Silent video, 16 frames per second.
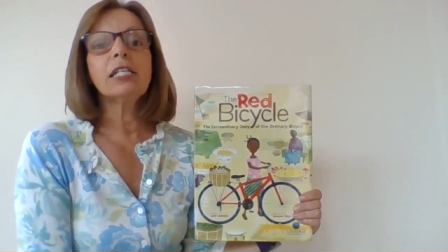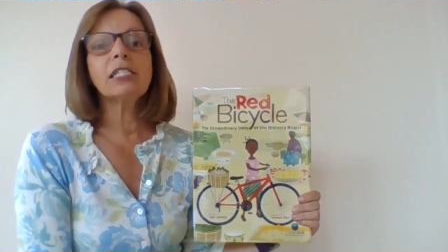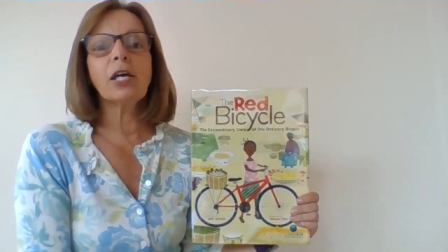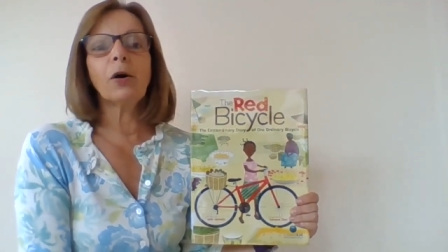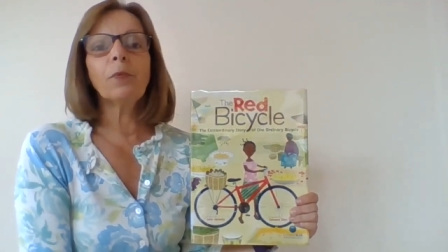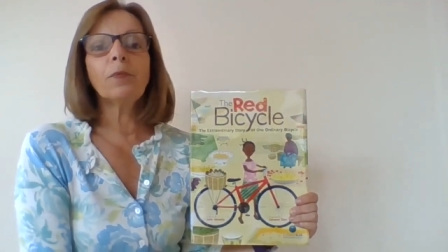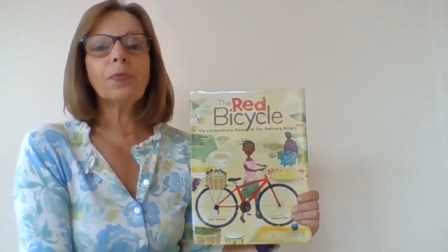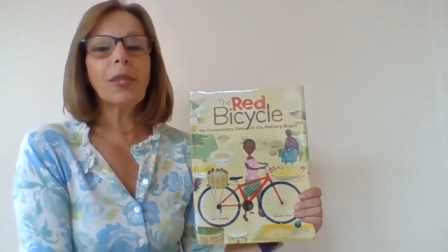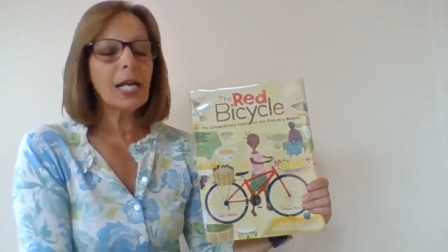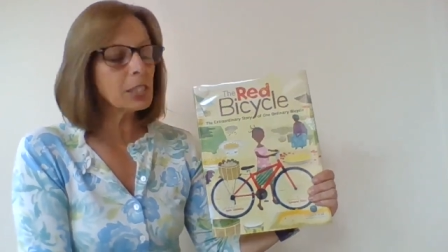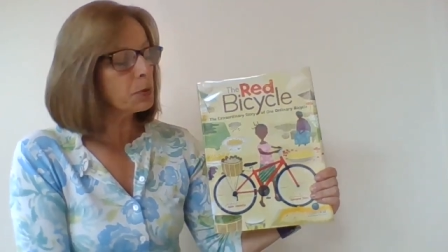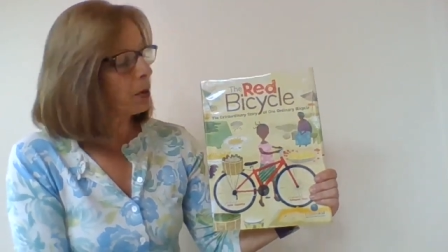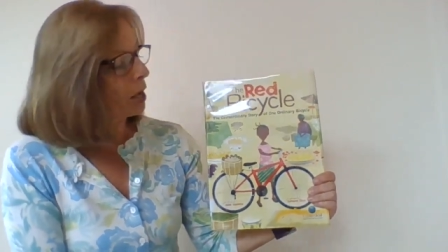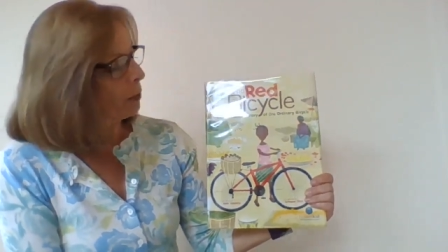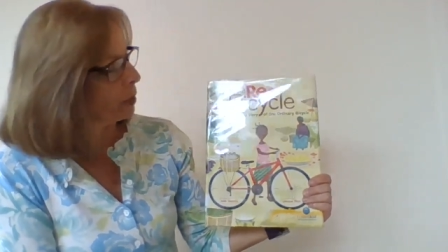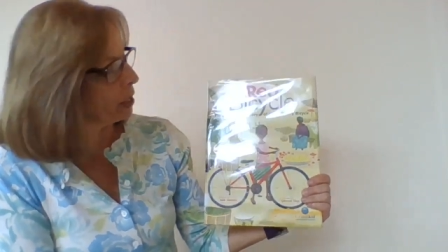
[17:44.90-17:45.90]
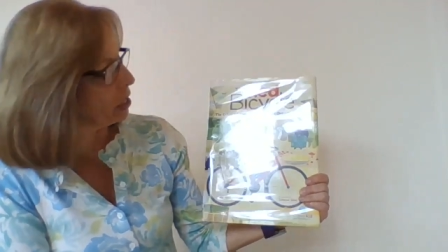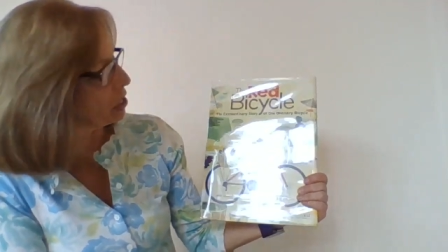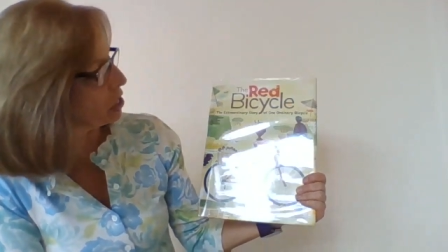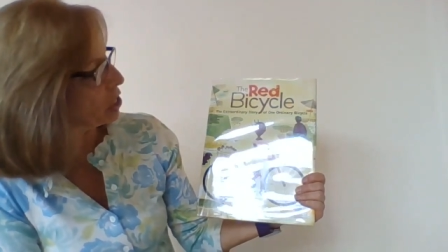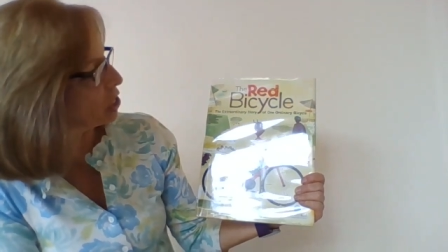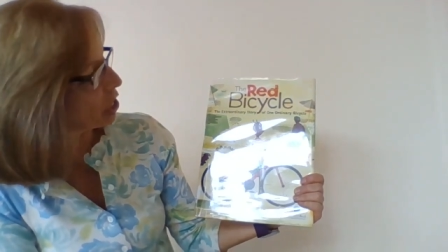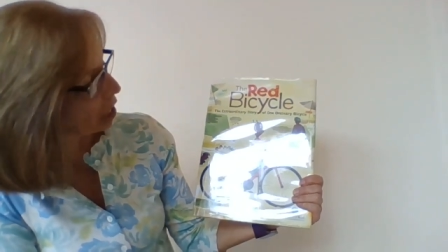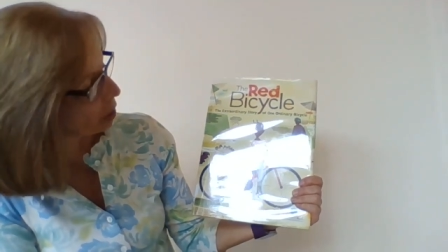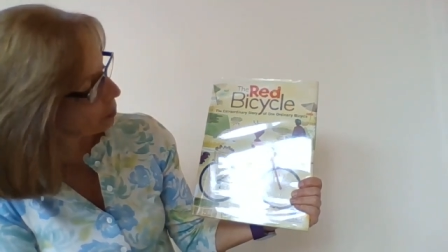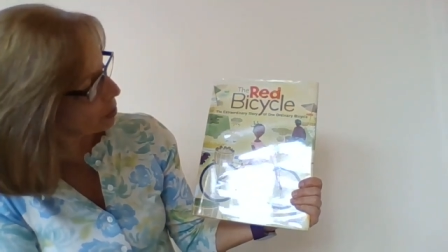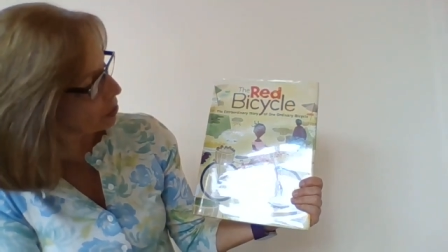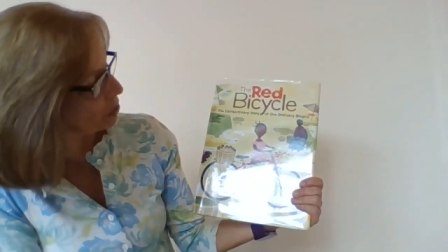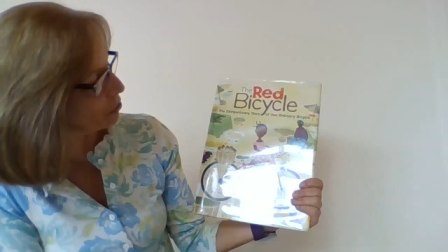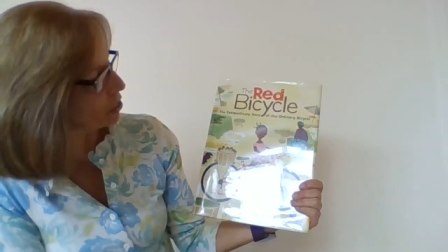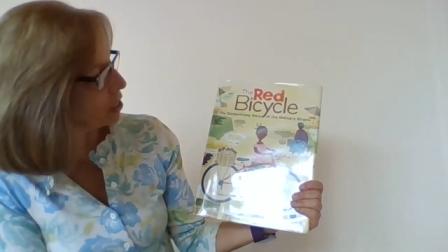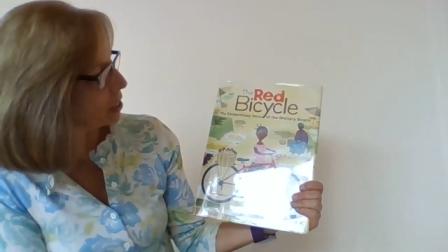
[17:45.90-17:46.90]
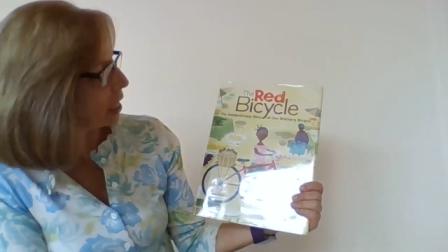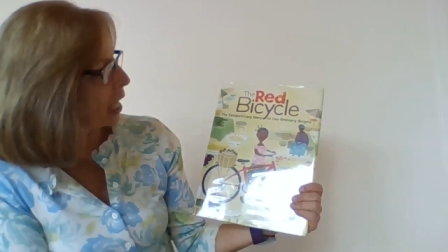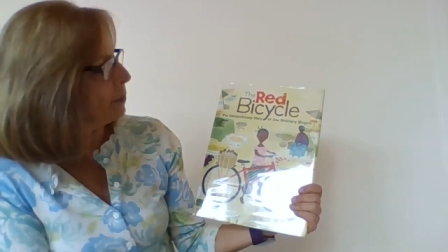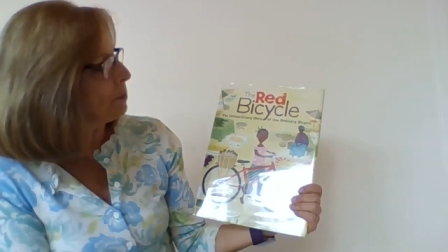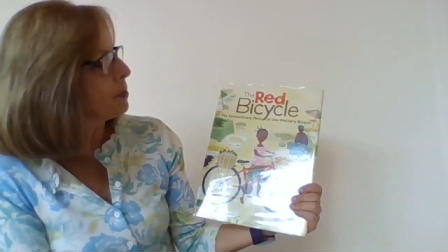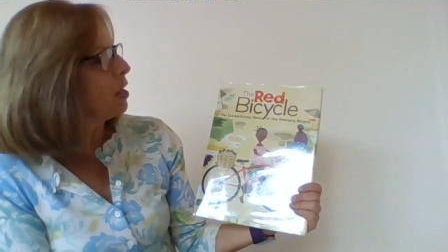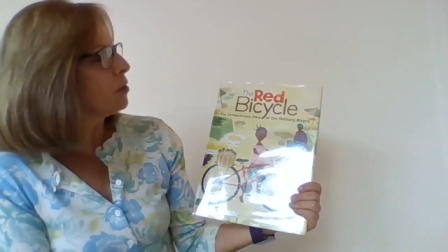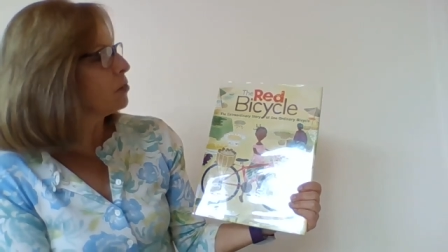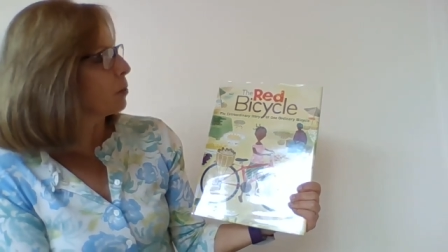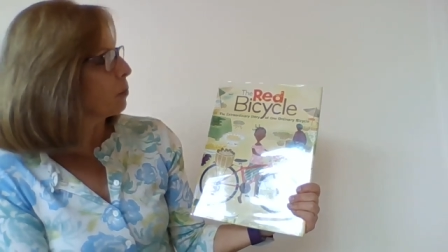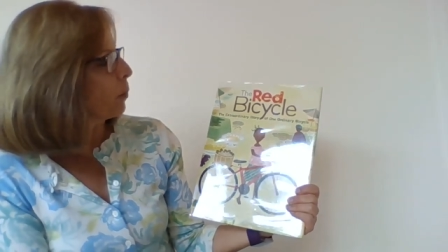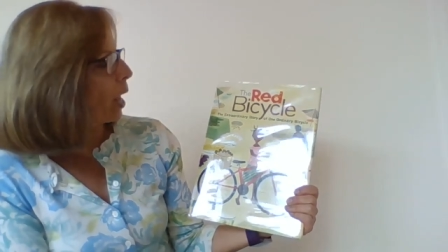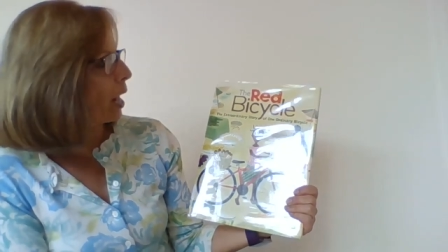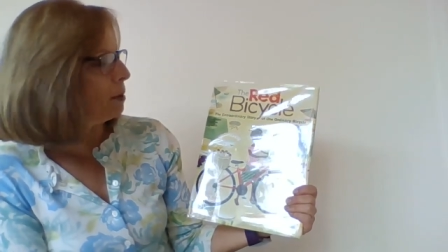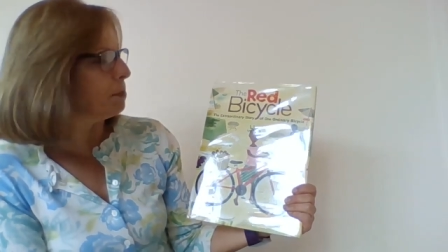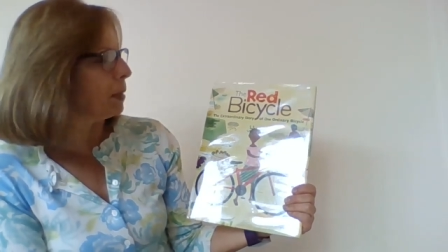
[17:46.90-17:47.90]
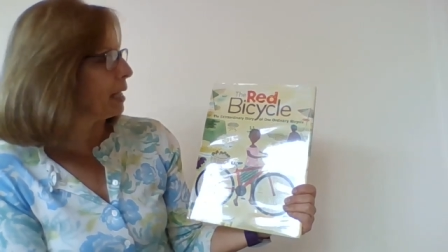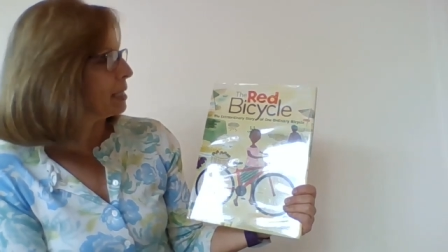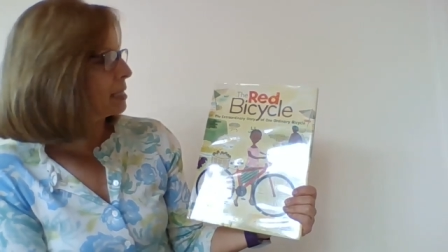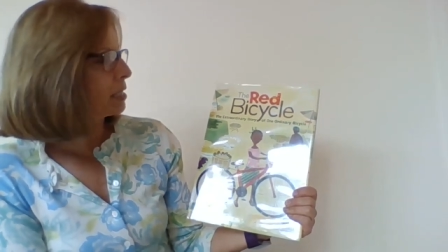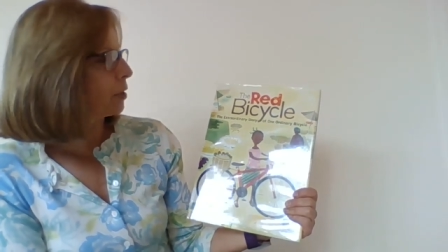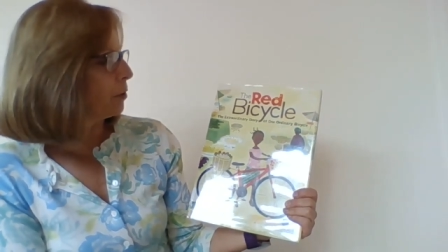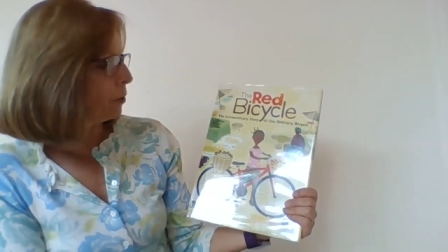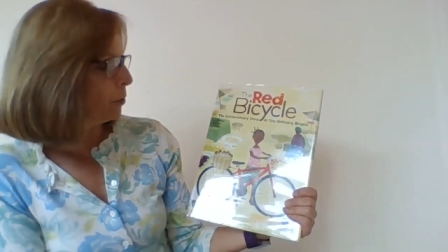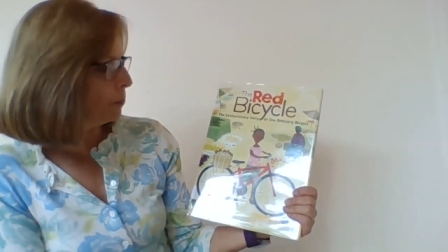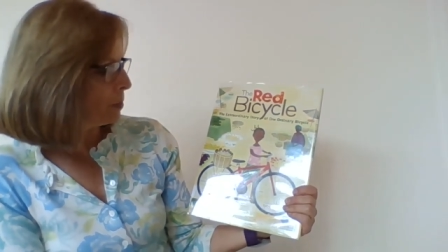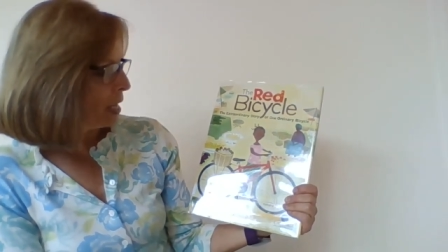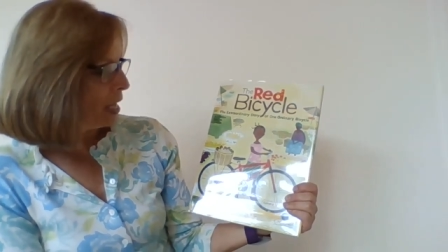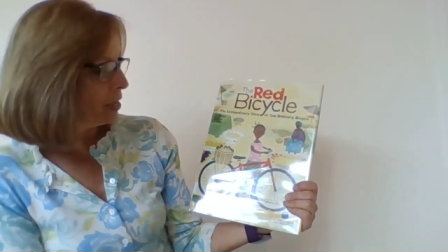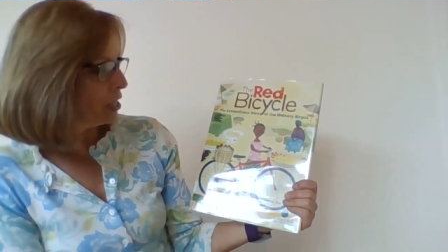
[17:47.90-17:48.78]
So that's what I wanted to share with you today the red bicycle,